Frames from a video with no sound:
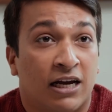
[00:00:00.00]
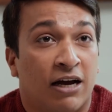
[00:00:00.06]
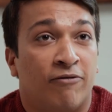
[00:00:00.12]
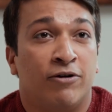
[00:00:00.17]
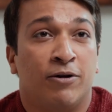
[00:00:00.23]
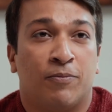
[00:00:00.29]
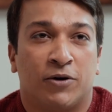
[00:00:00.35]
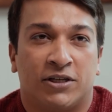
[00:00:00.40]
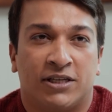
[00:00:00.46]

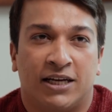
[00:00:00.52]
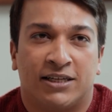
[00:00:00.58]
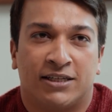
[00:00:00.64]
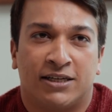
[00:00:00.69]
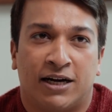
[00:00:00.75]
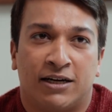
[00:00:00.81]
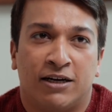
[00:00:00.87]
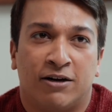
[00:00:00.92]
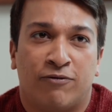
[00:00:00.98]
The recovery
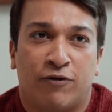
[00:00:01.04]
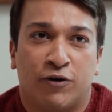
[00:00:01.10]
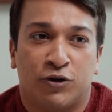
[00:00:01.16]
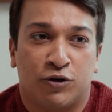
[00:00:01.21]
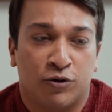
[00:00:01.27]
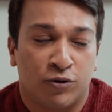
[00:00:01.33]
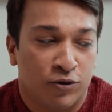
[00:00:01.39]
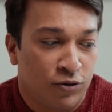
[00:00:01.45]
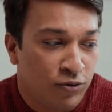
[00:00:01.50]
process
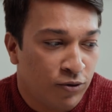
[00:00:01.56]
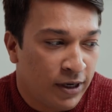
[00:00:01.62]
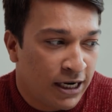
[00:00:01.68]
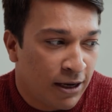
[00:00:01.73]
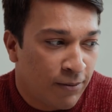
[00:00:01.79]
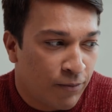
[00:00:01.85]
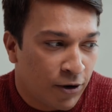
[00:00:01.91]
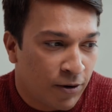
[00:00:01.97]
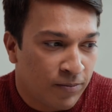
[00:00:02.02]
started for Cho
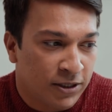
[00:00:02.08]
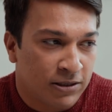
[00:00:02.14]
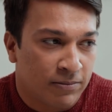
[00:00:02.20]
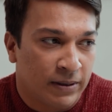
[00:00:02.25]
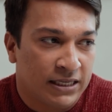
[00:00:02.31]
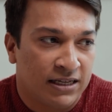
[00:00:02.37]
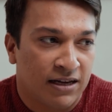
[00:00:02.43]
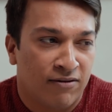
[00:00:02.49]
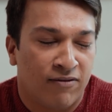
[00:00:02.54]
Oyu, and I
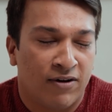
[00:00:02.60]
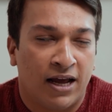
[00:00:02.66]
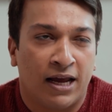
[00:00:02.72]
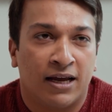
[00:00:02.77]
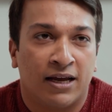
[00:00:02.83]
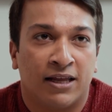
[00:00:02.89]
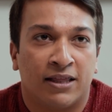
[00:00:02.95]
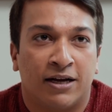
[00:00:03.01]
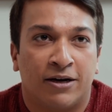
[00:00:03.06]
promised
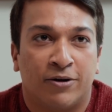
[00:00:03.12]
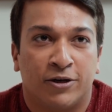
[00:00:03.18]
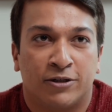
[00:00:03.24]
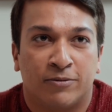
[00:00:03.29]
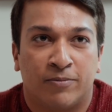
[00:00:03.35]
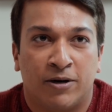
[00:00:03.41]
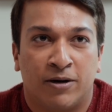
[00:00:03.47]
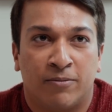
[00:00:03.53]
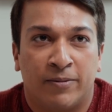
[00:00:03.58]
myself lying in
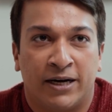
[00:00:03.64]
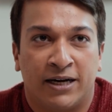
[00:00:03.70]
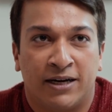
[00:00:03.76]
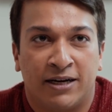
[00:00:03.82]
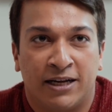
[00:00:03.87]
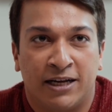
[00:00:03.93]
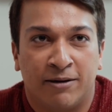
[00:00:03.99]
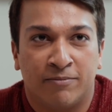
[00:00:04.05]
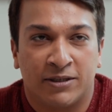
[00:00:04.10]
that hospital
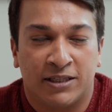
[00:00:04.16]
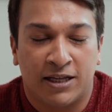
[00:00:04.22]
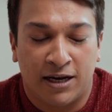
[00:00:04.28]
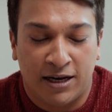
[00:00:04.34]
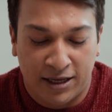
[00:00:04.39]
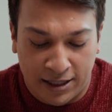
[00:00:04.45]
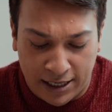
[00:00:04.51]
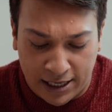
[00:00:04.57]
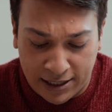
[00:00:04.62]
bed in
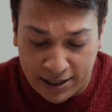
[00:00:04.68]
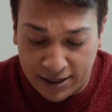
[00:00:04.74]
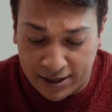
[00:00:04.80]
Ames, Delhi,